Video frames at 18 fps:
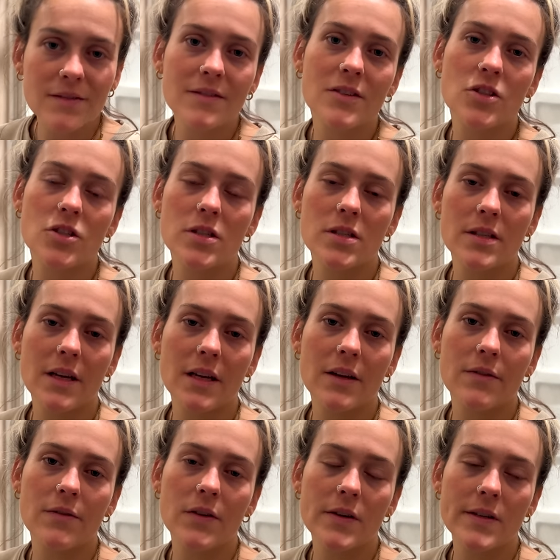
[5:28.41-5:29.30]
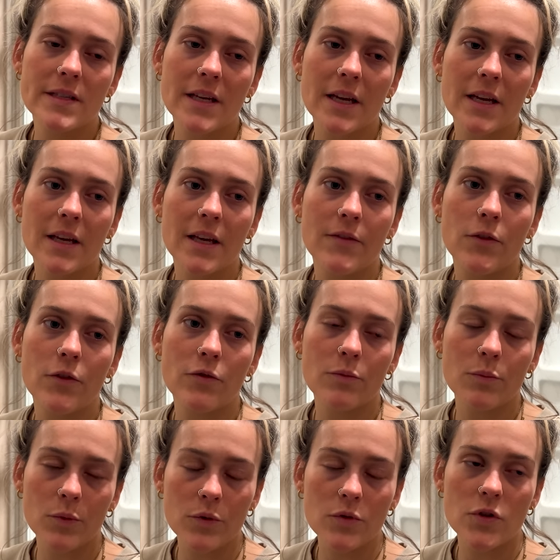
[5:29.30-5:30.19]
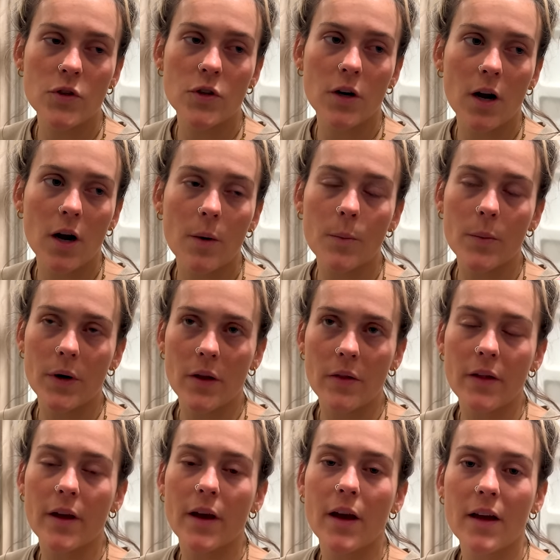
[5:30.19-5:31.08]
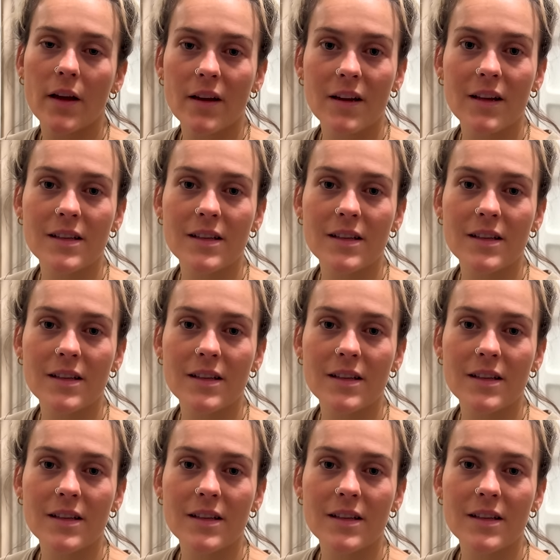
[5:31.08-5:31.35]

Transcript: It's just like it feels like if you've bruised your arm, but on the eye.